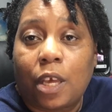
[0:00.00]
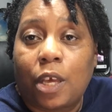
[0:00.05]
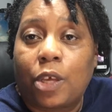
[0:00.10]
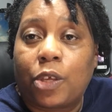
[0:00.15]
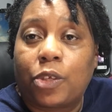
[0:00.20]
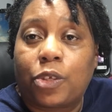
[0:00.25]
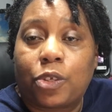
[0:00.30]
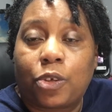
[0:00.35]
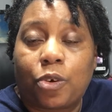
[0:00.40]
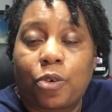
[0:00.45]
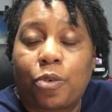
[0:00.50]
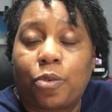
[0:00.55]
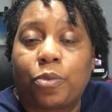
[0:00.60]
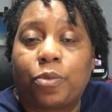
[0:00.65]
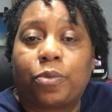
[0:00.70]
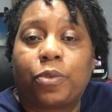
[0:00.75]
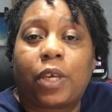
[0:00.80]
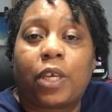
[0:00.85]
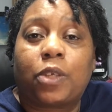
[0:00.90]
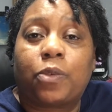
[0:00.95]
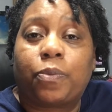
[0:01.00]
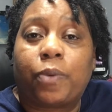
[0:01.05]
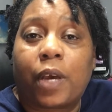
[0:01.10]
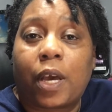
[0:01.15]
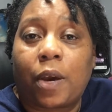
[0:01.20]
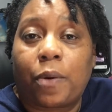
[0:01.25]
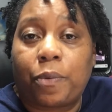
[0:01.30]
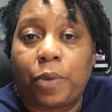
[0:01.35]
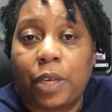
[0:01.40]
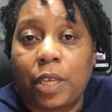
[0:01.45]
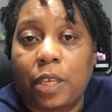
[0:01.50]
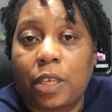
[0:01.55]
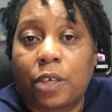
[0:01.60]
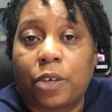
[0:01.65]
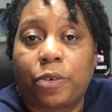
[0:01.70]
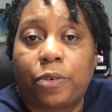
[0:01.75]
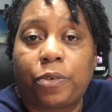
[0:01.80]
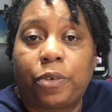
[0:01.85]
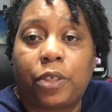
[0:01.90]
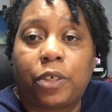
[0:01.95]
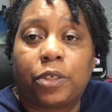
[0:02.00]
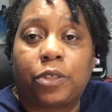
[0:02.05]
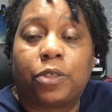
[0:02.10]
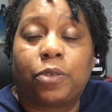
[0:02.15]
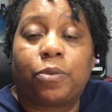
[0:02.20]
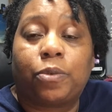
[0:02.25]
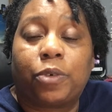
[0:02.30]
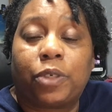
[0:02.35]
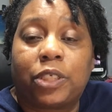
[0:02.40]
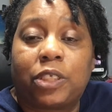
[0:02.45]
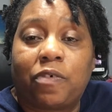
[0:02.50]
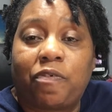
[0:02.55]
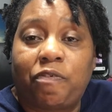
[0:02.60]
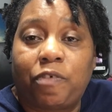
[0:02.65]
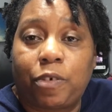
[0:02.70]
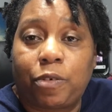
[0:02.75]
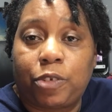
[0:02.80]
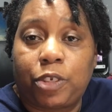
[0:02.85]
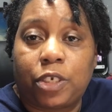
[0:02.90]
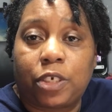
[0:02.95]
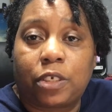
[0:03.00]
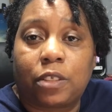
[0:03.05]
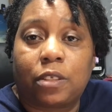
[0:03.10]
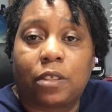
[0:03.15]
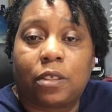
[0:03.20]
So that's why we need to go look towards the future,